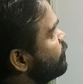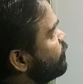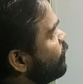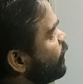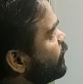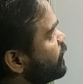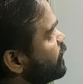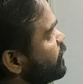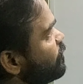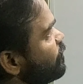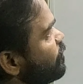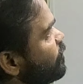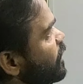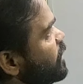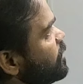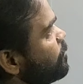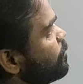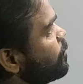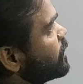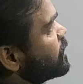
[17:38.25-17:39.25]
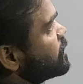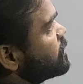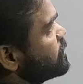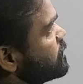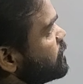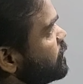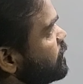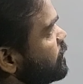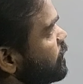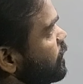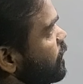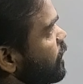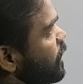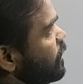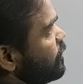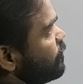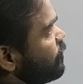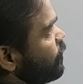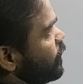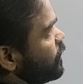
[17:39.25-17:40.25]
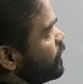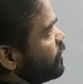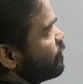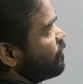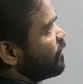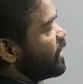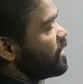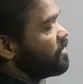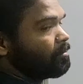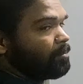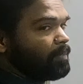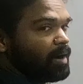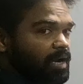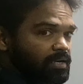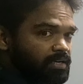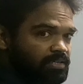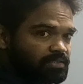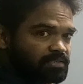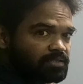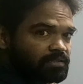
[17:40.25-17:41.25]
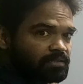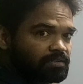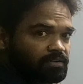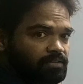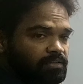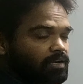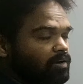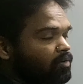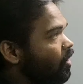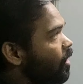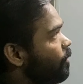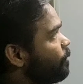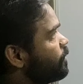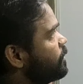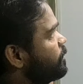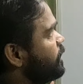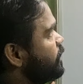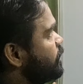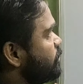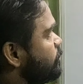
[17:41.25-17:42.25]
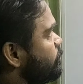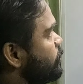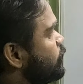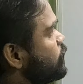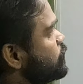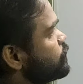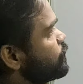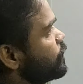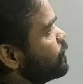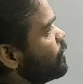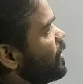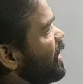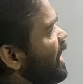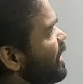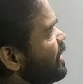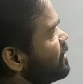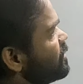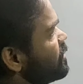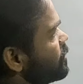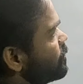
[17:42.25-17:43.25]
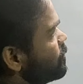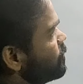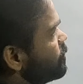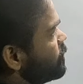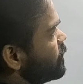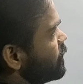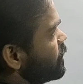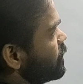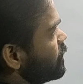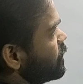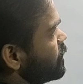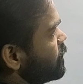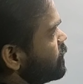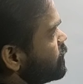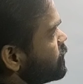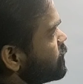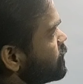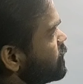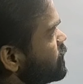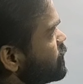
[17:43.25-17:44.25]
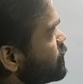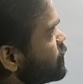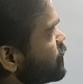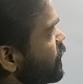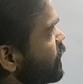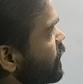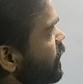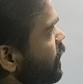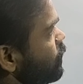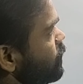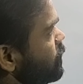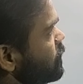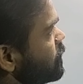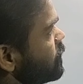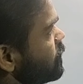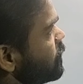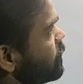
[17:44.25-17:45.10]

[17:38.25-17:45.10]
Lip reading: 45 plus theta and 45 minus theta, they are complementary because when you add them, just check it out.